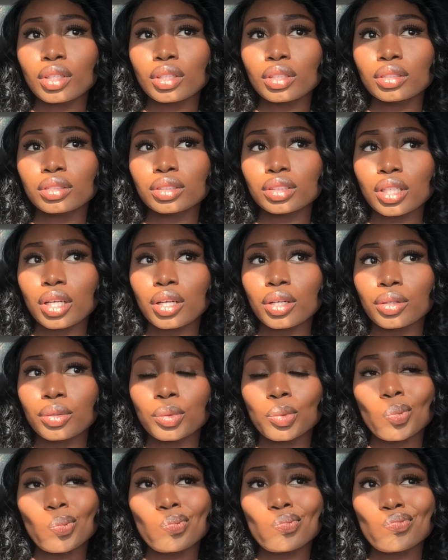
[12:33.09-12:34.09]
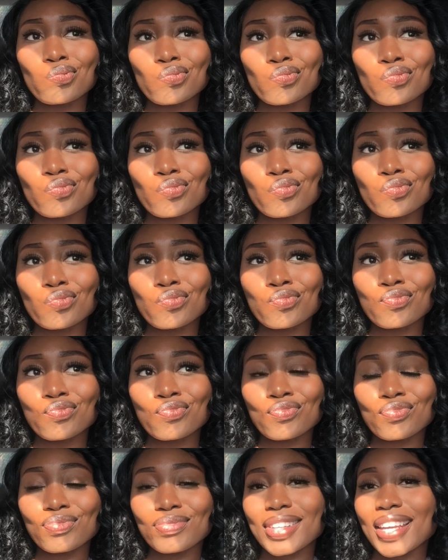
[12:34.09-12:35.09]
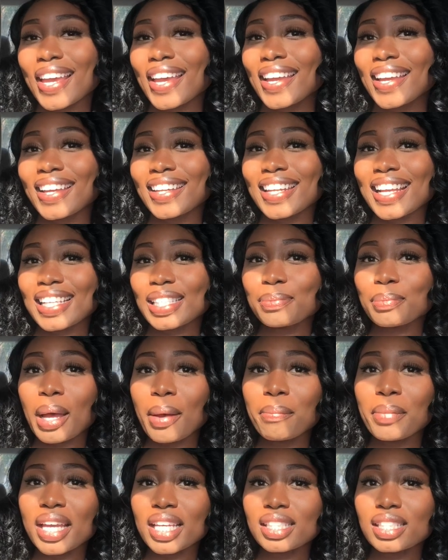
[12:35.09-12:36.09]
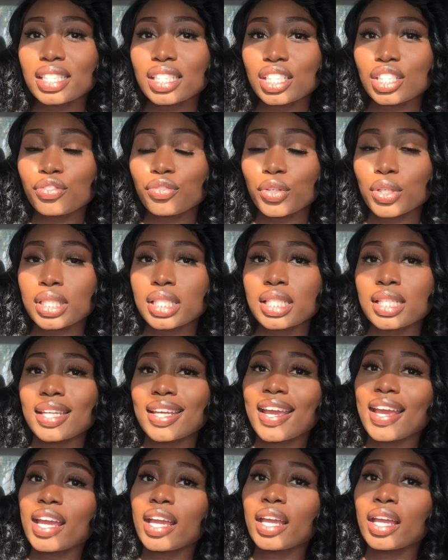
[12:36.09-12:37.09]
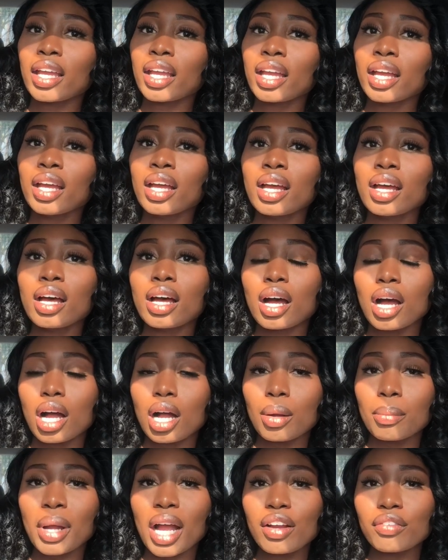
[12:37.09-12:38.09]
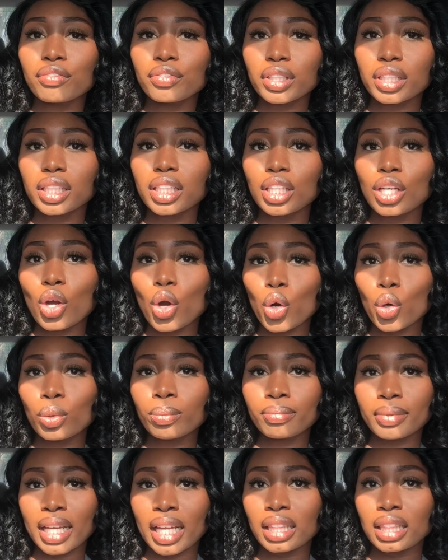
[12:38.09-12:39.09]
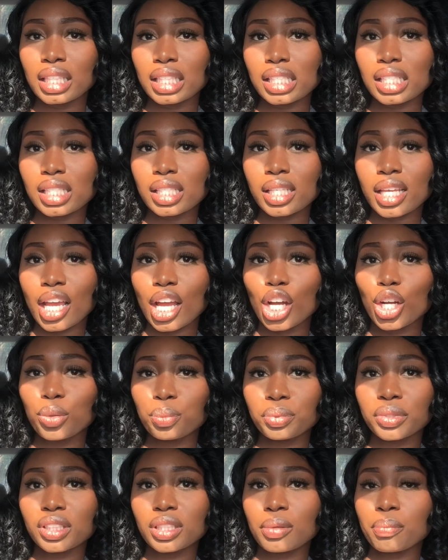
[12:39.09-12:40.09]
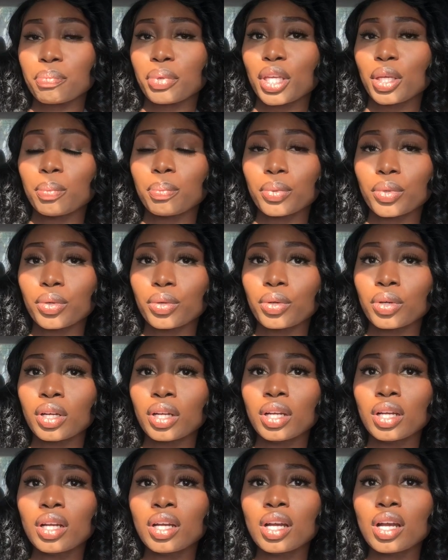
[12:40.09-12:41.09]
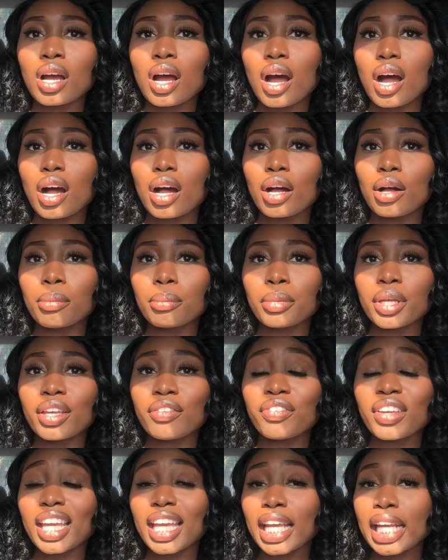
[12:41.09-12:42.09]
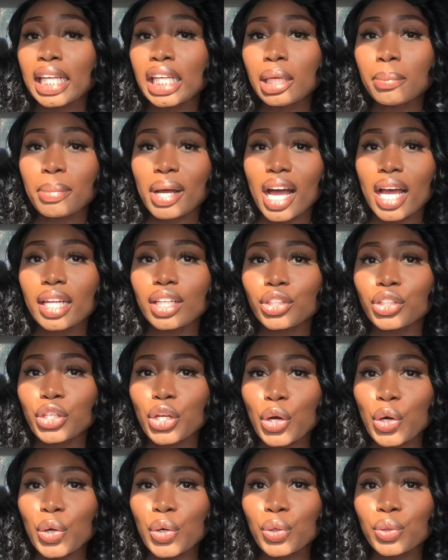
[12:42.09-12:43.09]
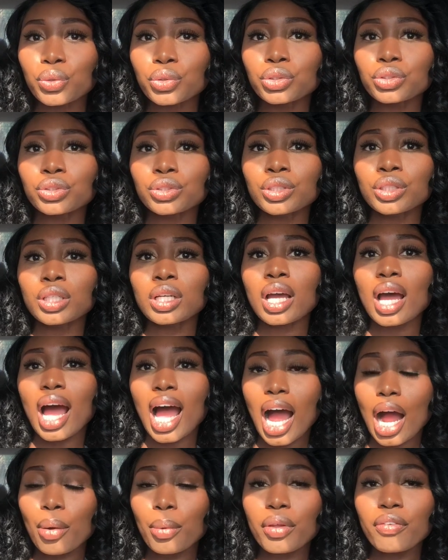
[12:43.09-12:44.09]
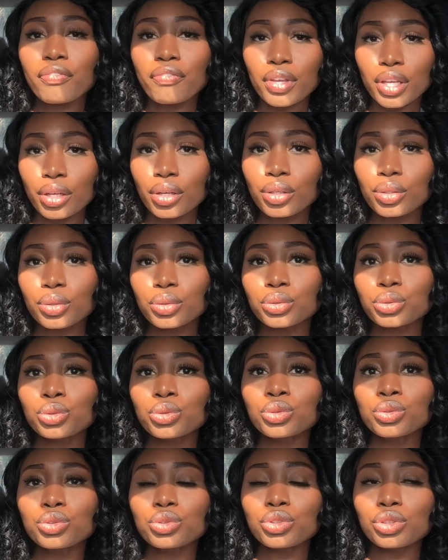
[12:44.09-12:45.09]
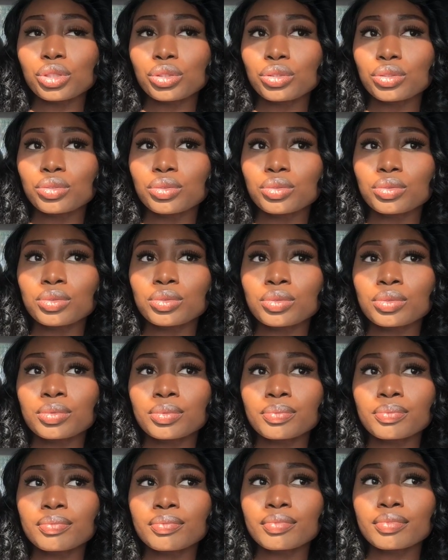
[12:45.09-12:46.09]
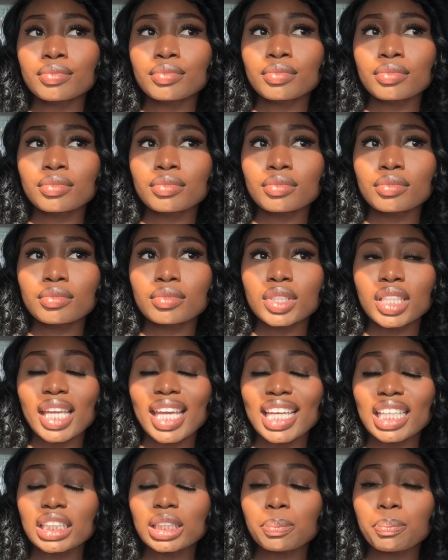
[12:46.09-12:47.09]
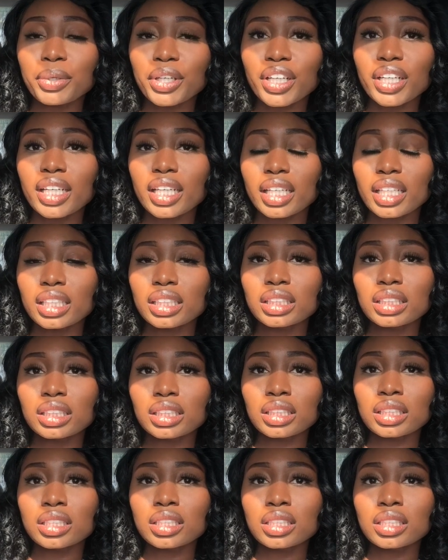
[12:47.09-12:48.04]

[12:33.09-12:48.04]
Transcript: So, yeah, that's my message for today. I really hope that this helps some people. If anybody knows how it feels to experience